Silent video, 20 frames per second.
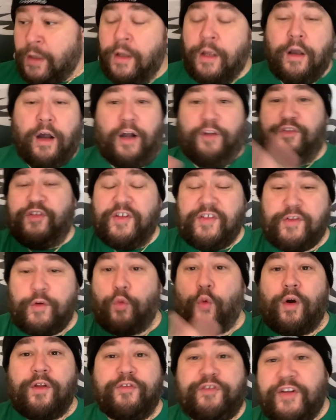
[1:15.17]
Season
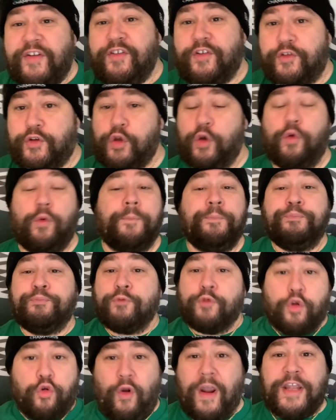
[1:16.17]
1, Season 2,
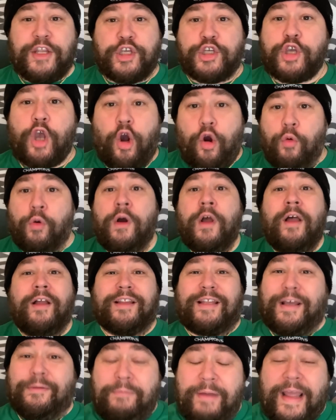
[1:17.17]
great show.
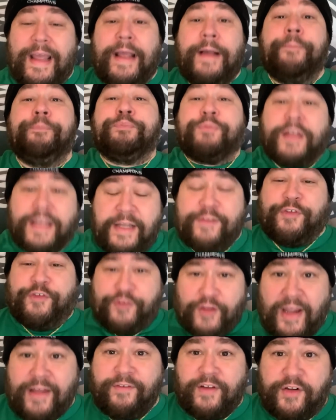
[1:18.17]
To me, it's
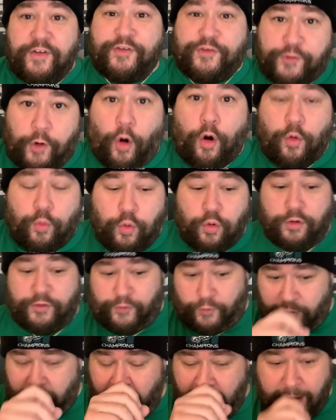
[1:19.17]
saving Star Wars,
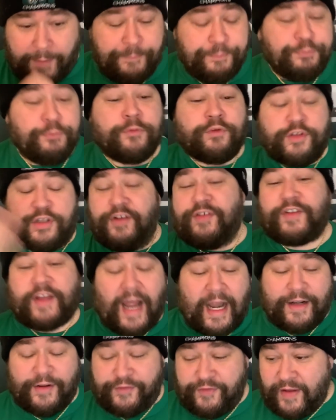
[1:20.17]
okay? Just
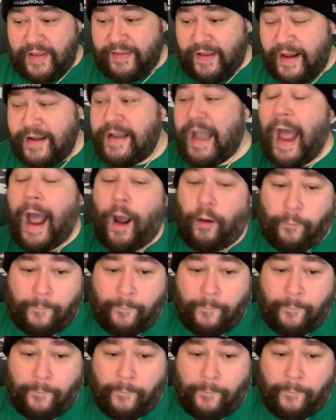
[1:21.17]
gotta say that. Now,